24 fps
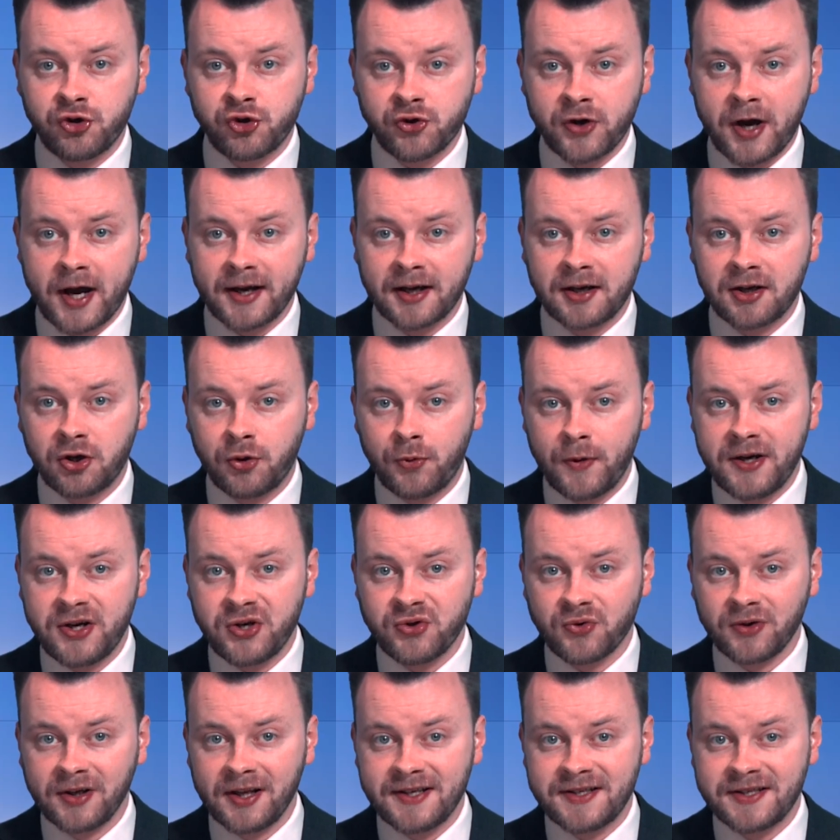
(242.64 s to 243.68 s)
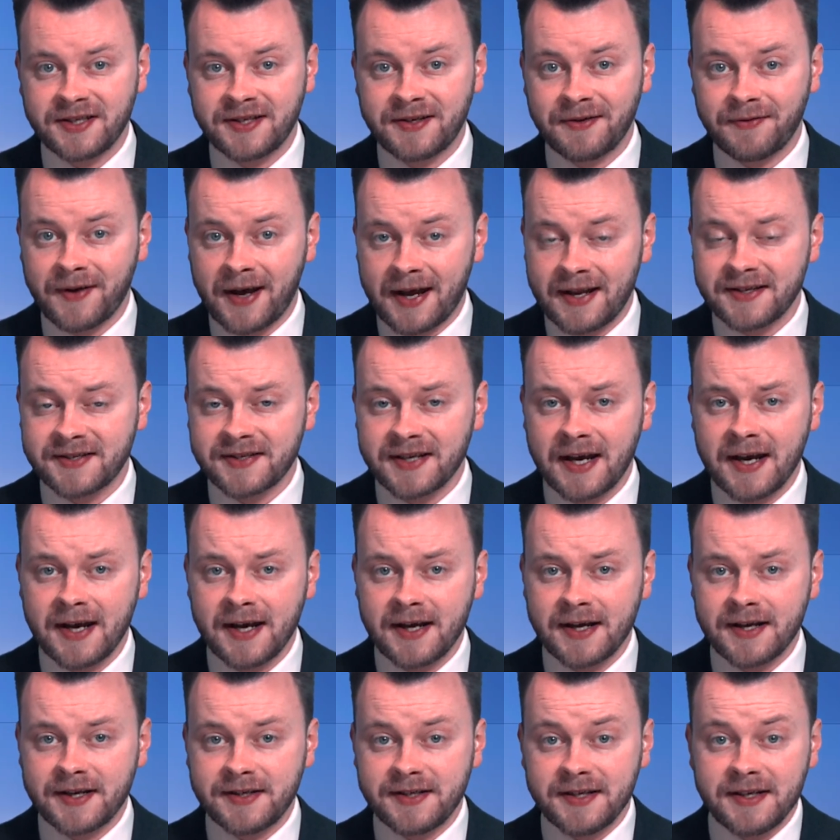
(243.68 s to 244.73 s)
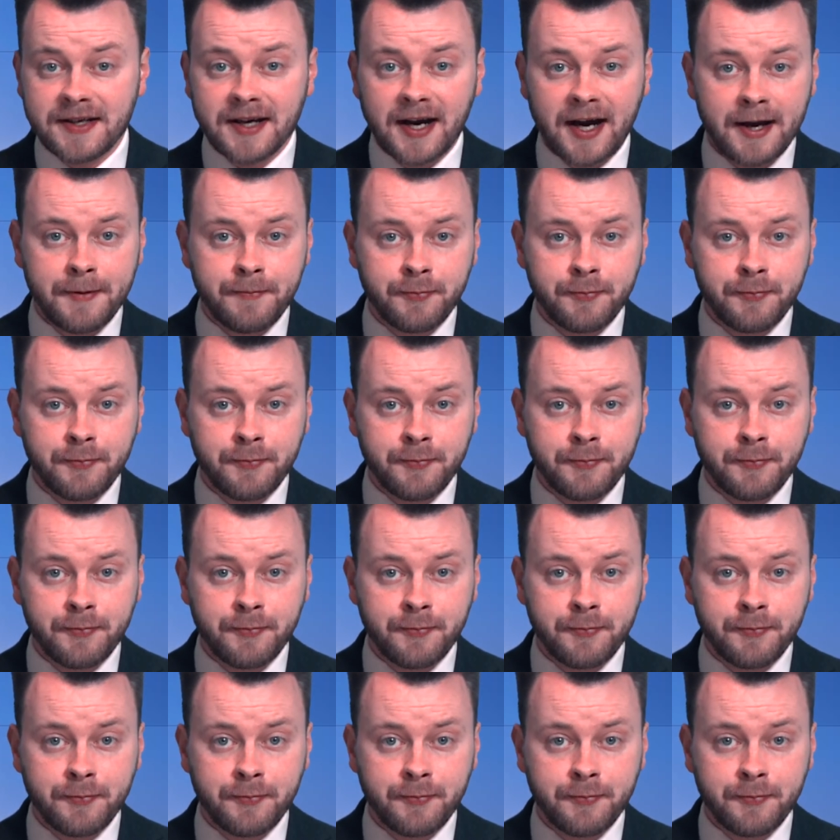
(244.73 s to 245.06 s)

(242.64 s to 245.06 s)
drag queen related events, D E I